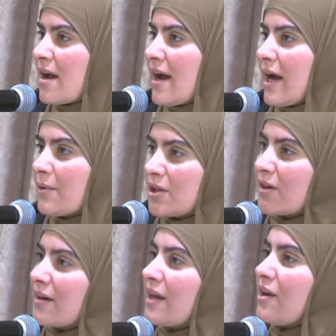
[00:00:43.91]
I would
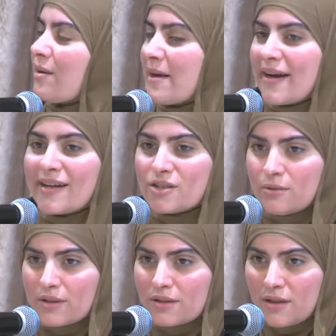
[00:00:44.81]
hear about Aisha
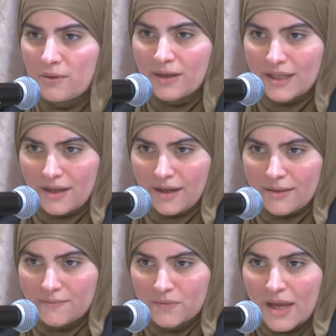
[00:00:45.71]
radiallahu anha